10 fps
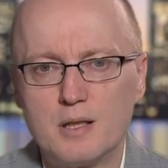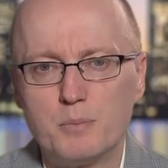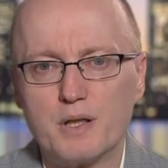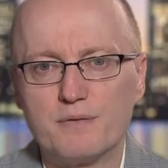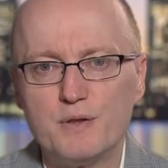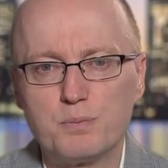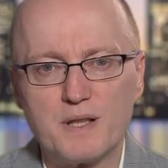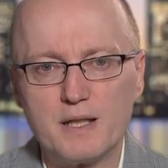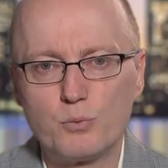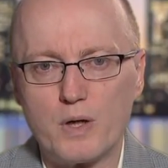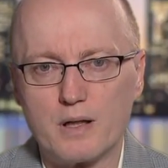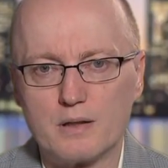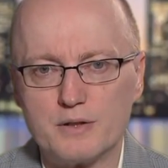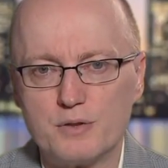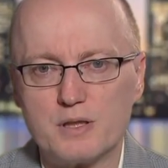but if you plan
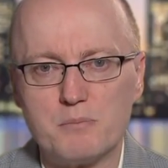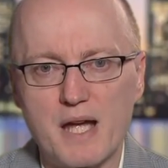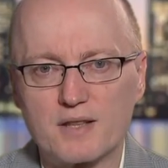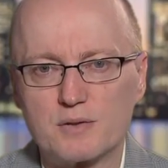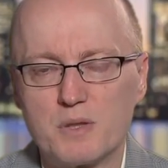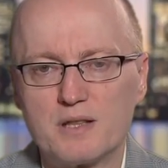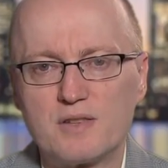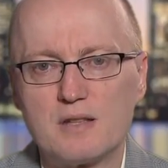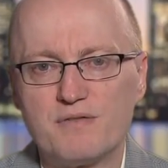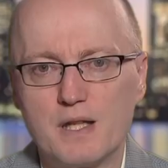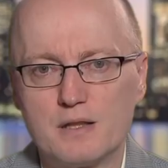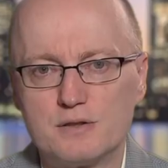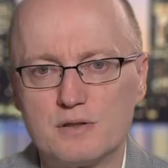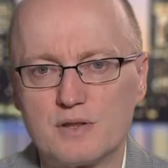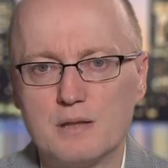well, you can maximize the
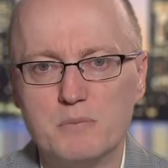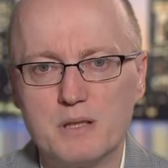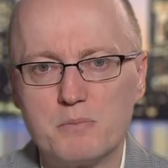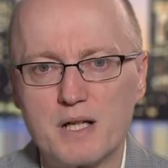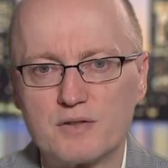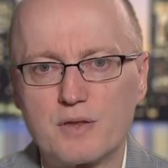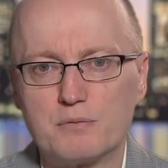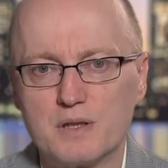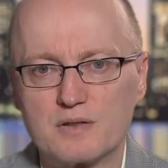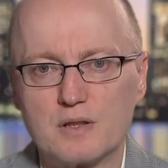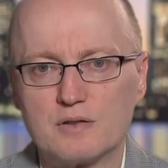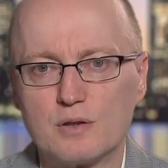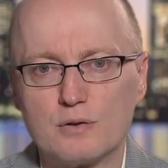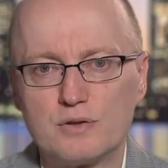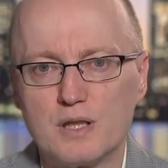advantages and minimize the risk
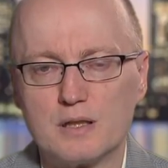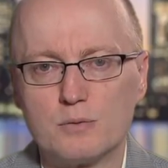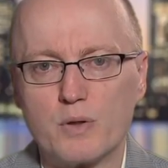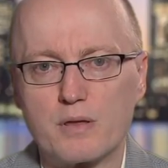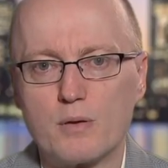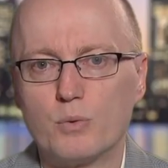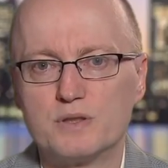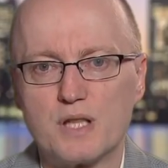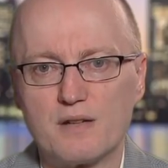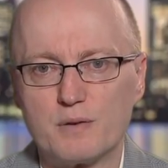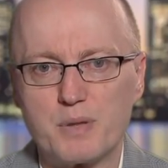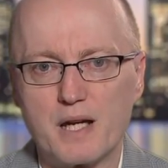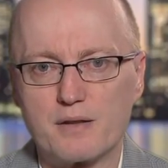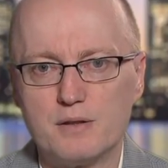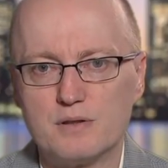associated with whichever
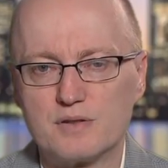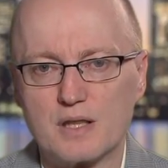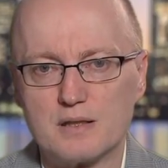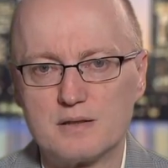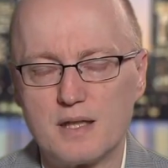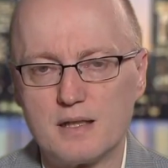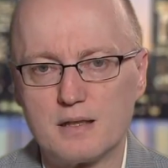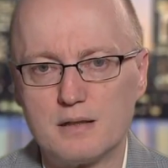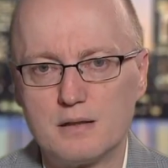path you decide to take.